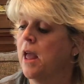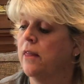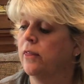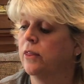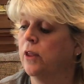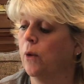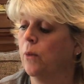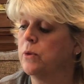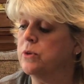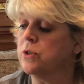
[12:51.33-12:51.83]

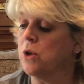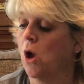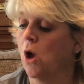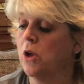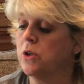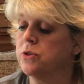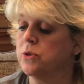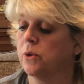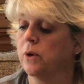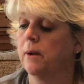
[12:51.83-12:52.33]
There was
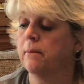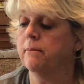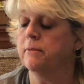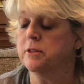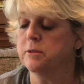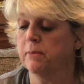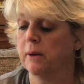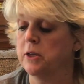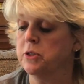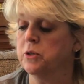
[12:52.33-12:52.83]
also a
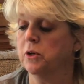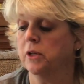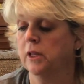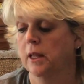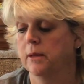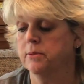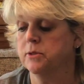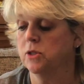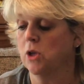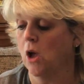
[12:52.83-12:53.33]
special
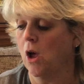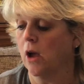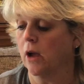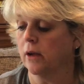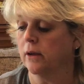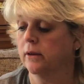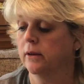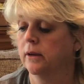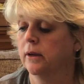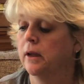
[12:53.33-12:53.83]
club
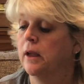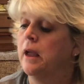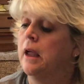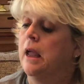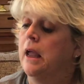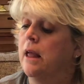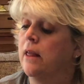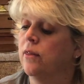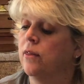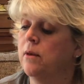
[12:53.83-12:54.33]
song.
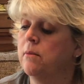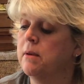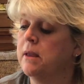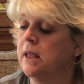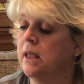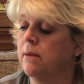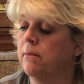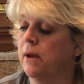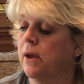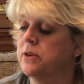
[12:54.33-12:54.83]
The
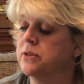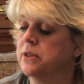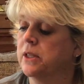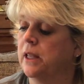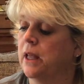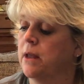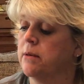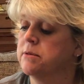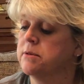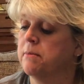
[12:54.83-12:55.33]
Mickey Mouse
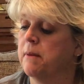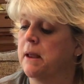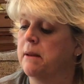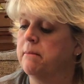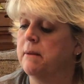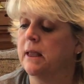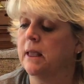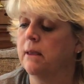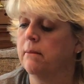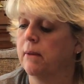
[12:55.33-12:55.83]
clubs made
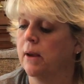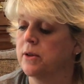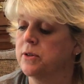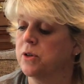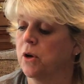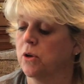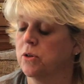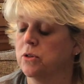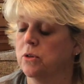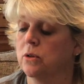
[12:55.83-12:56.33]
Mickey Mouse
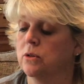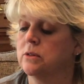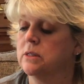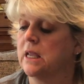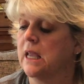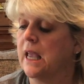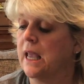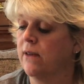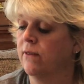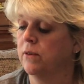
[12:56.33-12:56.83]
cartoons
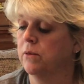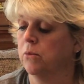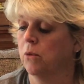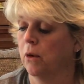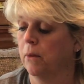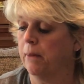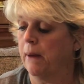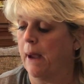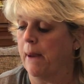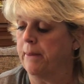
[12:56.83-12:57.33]
even
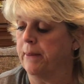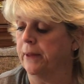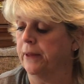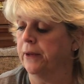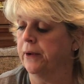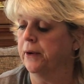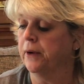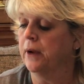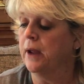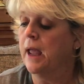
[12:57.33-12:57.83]
more
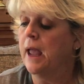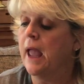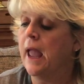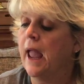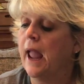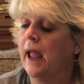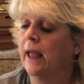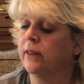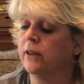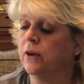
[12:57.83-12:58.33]
popular,
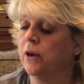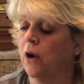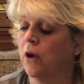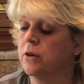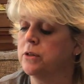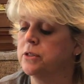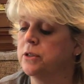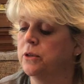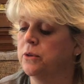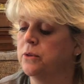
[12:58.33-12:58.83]
and the
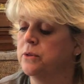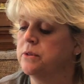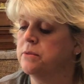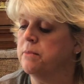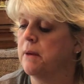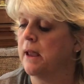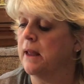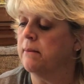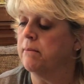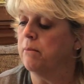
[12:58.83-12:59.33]
cartoons
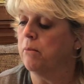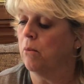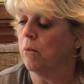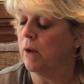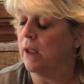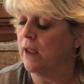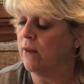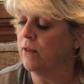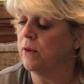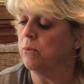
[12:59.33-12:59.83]
made
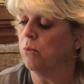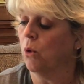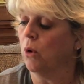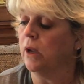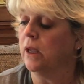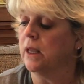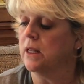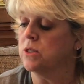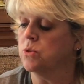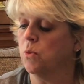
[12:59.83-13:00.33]
even more
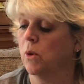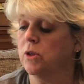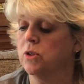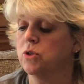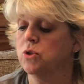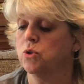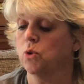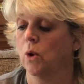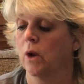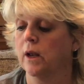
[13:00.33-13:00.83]
kids want to
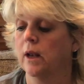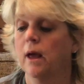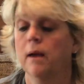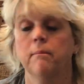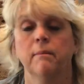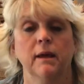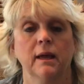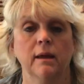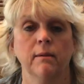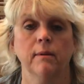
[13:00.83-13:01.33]
join a
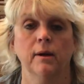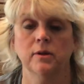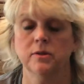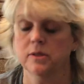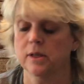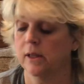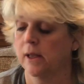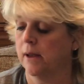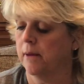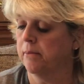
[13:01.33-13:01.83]
Mickey Mouse
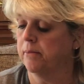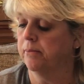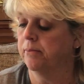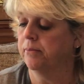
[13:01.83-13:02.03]
club.